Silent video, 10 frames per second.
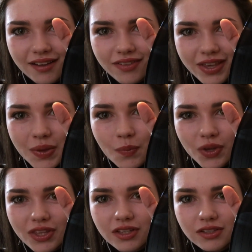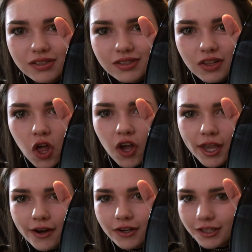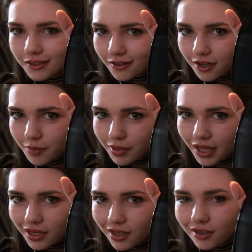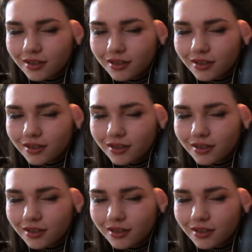of him with his long hair and guitar playing